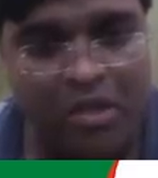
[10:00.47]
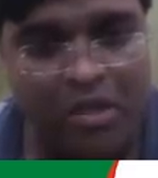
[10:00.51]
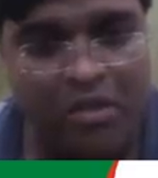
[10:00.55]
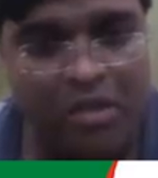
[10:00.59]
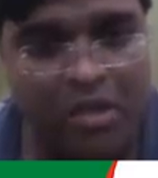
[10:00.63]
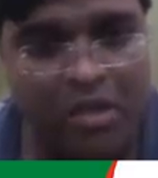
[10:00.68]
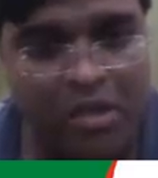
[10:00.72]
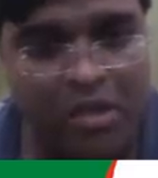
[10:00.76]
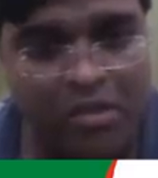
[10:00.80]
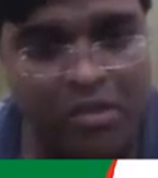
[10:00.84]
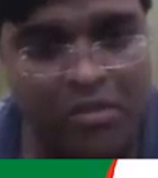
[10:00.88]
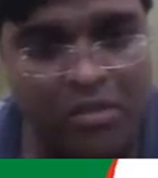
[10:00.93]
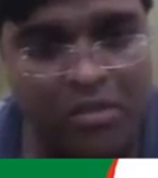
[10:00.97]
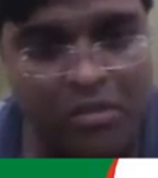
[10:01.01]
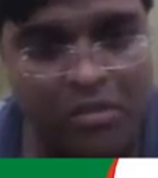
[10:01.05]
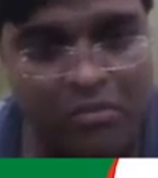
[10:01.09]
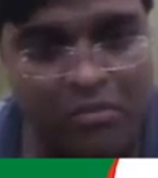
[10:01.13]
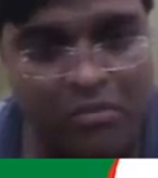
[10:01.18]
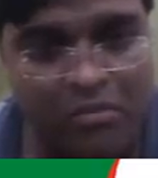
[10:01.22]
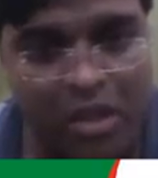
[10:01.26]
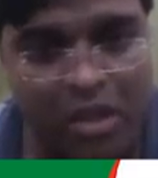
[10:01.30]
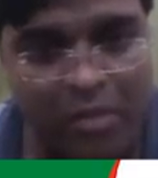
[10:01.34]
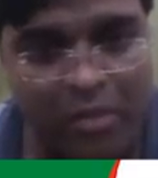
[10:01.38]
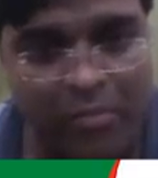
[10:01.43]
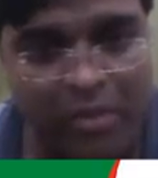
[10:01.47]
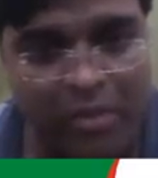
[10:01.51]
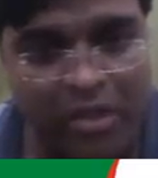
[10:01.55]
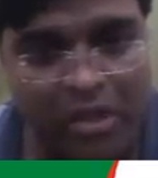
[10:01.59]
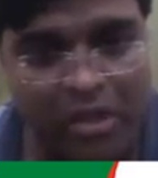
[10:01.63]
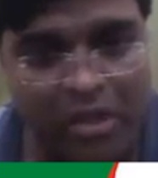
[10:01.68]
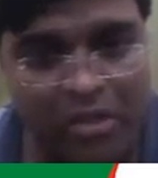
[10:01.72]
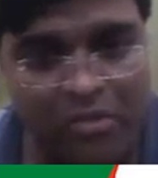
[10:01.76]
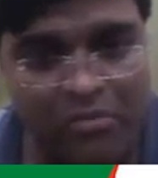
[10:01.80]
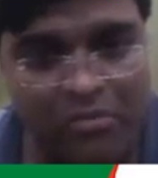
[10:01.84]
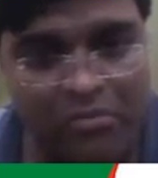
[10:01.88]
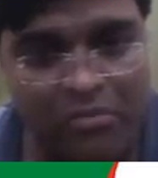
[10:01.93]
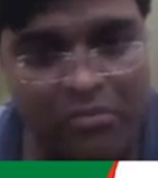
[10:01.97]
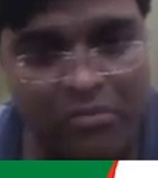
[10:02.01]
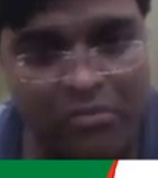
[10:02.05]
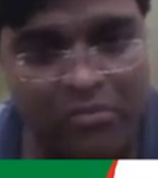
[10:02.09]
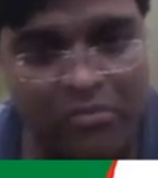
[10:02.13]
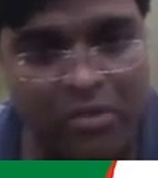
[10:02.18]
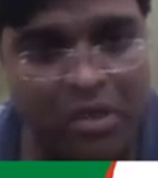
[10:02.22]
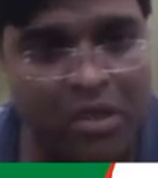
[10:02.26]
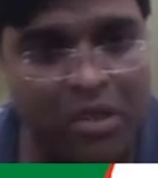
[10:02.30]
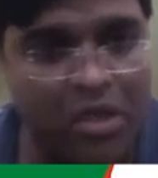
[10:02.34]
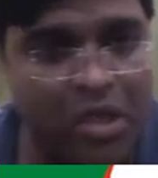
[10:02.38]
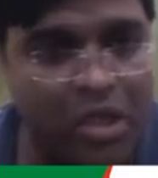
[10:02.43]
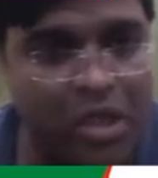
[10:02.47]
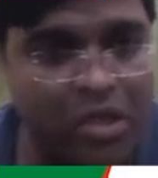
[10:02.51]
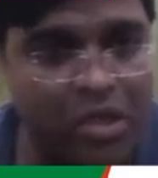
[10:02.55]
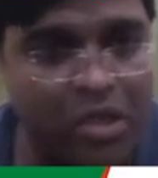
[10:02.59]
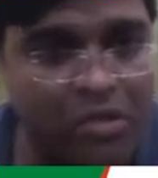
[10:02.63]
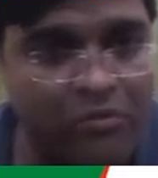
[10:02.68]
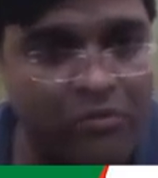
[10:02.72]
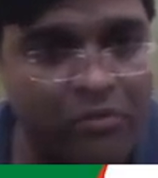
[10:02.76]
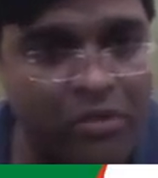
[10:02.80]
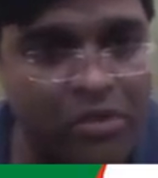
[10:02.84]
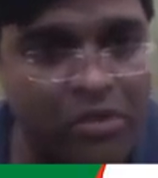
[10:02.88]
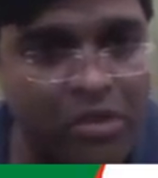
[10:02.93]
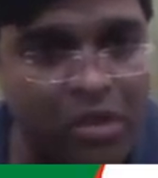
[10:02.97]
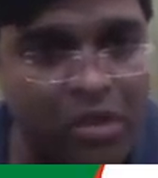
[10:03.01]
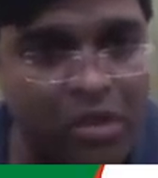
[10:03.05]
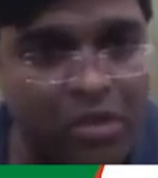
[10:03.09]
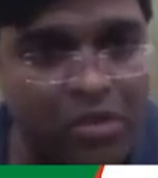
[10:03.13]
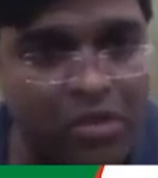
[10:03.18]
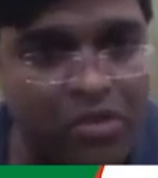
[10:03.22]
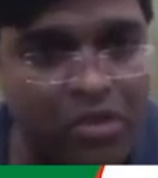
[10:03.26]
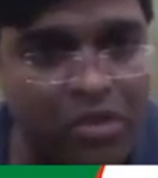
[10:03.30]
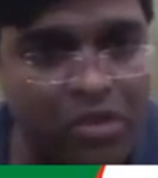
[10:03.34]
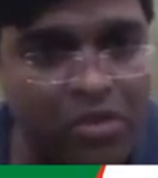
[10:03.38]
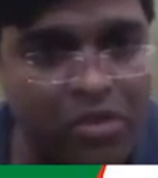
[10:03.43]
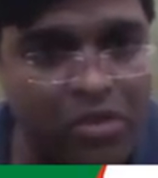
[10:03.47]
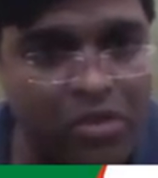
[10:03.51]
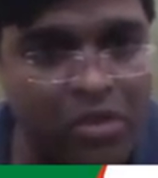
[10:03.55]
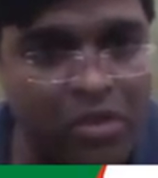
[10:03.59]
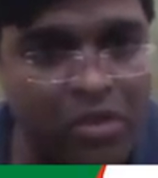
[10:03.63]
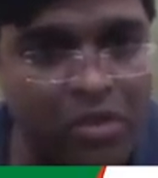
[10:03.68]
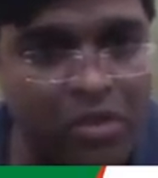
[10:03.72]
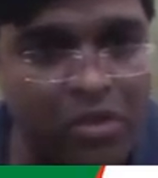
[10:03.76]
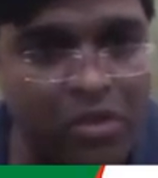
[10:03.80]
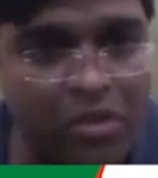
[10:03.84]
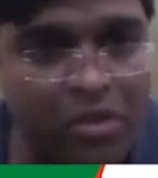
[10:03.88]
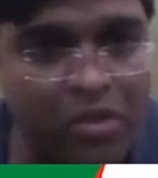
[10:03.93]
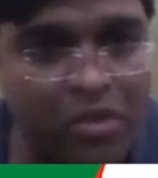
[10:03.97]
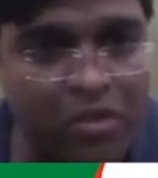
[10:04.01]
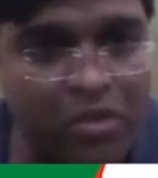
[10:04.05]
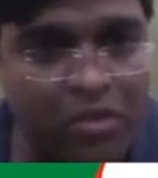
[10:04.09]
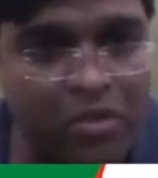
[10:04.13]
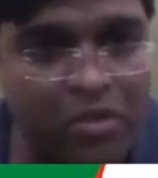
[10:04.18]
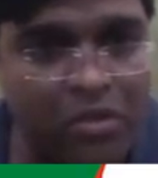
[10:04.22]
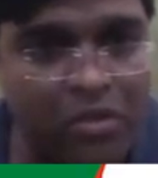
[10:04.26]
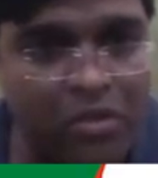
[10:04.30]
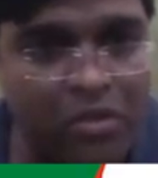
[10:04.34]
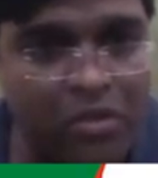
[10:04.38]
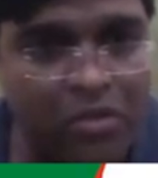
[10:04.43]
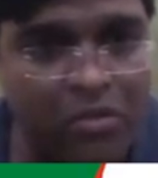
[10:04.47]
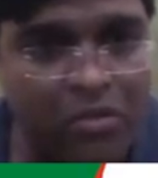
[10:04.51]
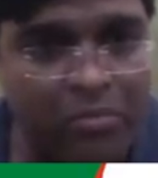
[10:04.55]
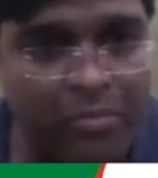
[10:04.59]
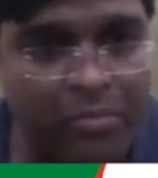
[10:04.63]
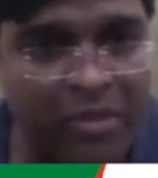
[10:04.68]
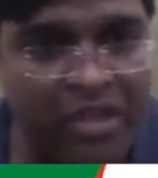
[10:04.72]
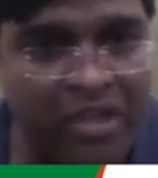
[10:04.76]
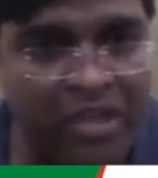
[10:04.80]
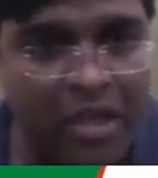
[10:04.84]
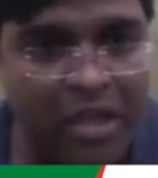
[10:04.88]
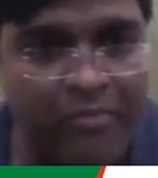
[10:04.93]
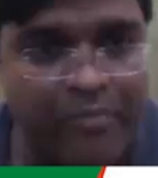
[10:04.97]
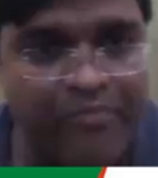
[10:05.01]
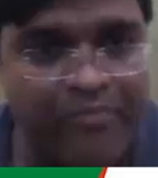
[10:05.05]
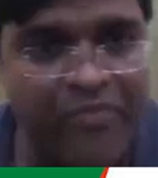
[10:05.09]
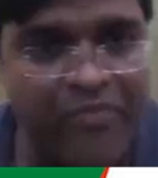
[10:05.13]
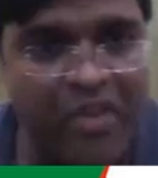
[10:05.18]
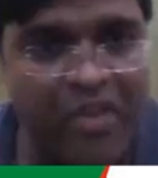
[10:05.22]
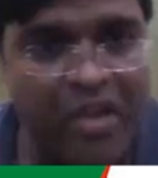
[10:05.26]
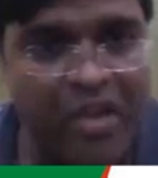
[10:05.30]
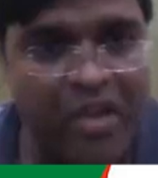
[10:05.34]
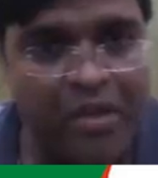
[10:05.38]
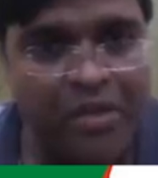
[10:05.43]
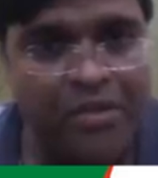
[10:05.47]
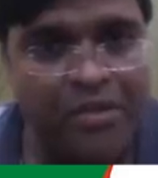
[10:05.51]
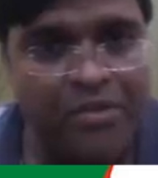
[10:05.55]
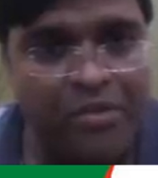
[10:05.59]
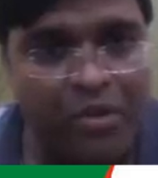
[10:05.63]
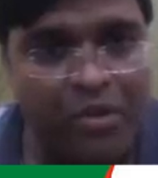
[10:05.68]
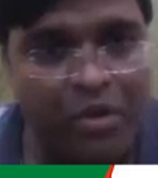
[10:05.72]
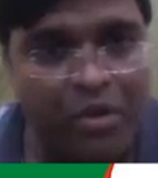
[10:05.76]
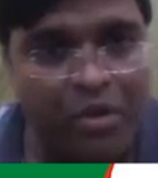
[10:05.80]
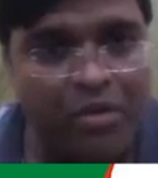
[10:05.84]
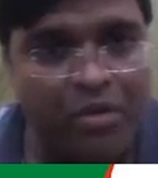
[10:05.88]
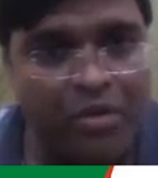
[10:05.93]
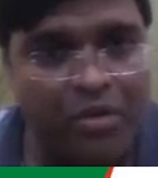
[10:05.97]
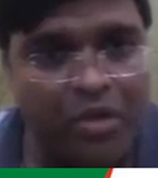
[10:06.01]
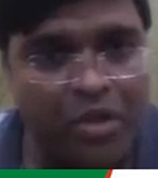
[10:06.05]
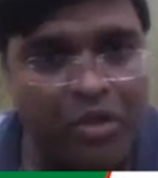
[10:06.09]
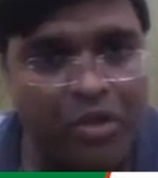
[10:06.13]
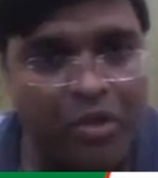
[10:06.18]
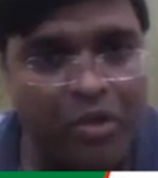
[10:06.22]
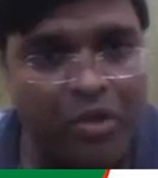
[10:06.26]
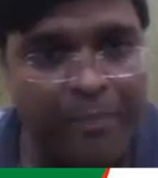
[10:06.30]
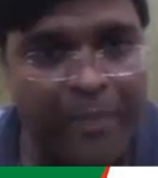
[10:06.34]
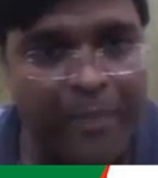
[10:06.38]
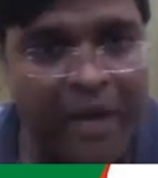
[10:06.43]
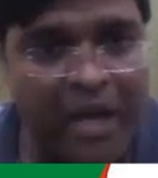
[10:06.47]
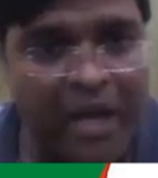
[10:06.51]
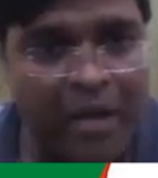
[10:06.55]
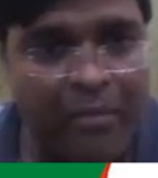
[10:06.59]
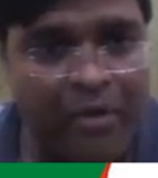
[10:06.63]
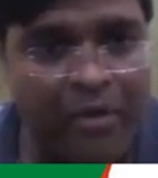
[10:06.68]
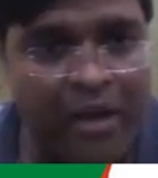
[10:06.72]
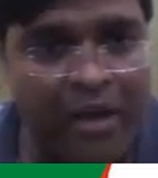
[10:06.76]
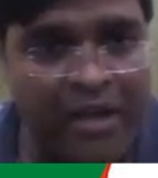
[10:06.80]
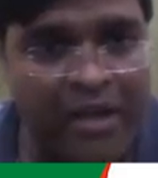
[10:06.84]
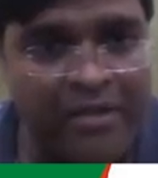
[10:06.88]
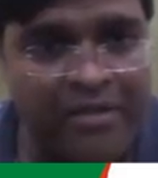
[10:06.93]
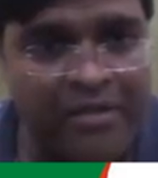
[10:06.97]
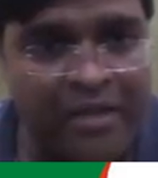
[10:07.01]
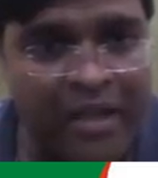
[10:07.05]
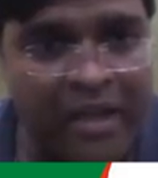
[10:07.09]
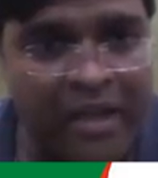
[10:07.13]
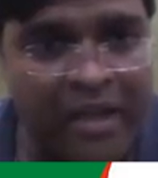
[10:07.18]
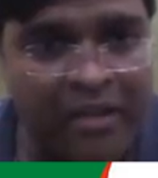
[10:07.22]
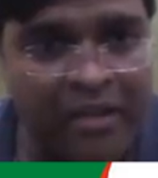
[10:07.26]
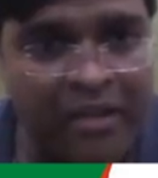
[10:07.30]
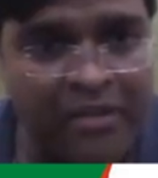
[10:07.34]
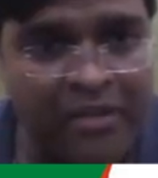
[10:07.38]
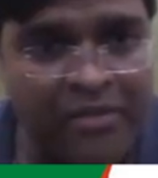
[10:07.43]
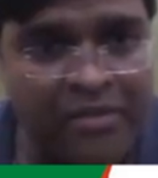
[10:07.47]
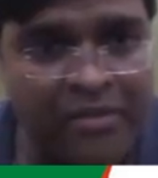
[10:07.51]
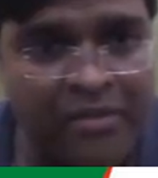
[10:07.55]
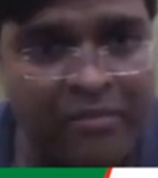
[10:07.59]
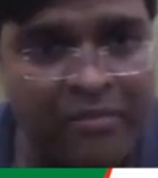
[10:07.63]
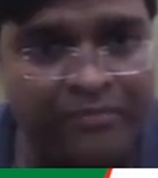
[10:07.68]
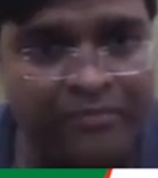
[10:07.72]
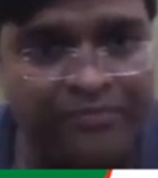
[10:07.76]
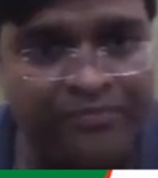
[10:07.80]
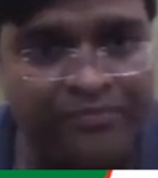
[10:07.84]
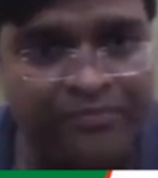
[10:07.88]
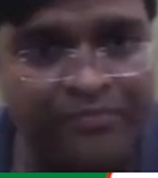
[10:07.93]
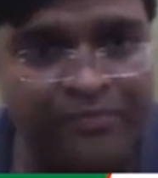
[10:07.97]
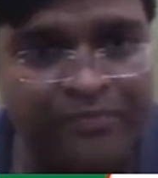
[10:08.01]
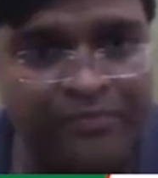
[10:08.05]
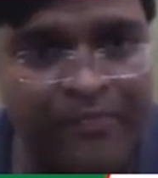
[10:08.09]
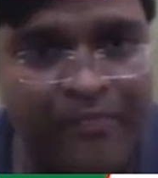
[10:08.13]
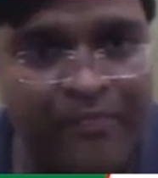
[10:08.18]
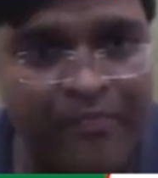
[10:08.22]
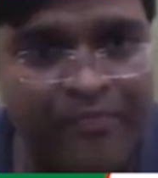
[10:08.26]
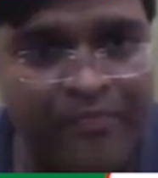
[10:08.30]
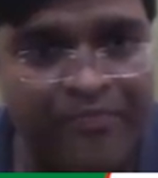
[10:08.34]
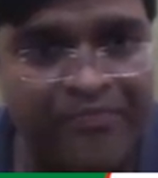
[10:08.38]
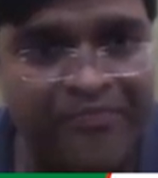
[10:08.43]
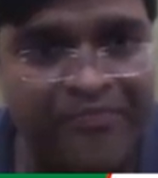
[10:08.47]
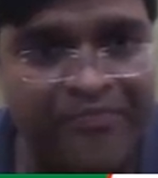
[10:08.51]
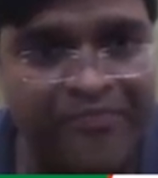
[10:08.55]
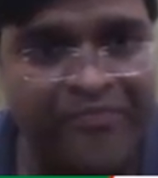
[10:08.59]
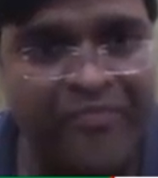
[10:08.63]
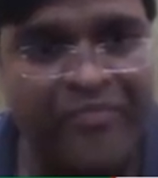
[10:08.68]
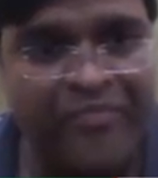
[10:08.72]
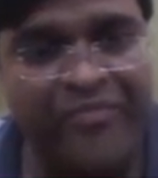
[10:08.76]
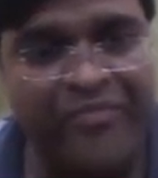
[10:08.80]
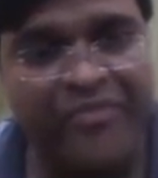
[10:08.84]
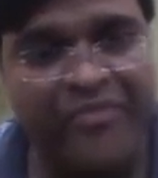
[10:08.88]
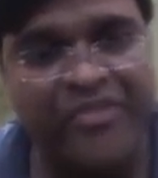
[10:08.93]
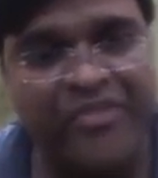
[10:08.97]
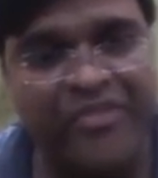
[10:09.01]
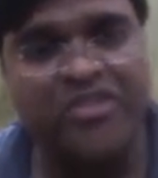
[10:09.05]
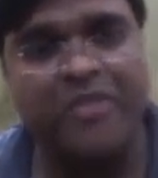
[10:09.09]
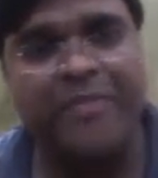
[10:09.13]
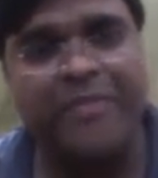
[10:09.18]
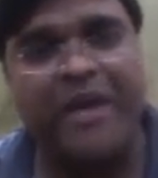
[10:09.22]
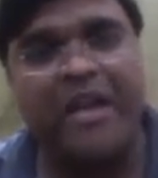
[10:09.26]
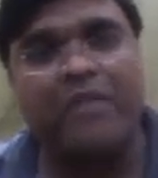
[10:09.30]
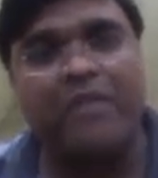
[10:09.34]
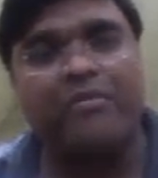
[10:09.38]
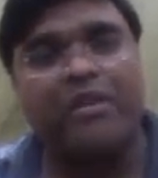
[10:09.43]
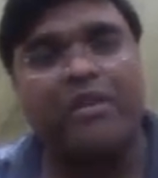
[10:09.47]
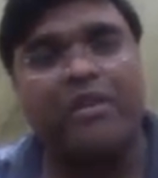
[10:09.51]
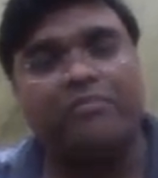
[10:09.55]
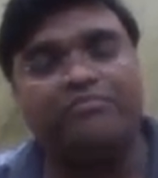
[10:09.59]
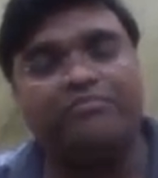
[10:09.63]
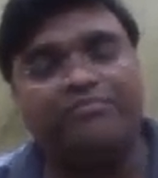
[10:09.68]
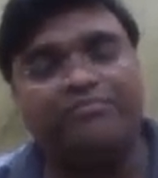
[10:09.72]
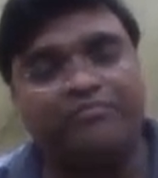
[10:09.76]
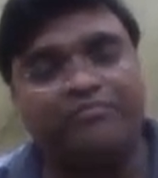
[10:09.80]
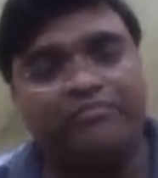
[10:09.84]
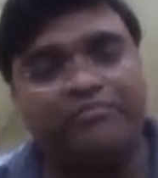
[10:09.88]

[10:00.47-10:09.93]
right? This is beta. This is beta. right? It doesn't look like beta, so write it once again. This is beta. So your parabola